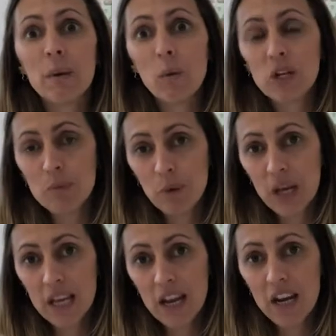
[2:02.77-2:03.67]
to be wanting to
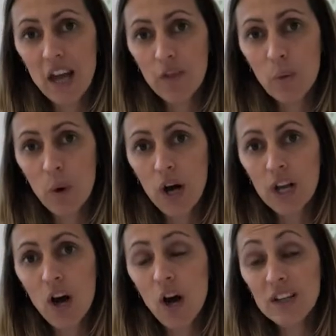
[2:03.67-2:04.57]
book in another one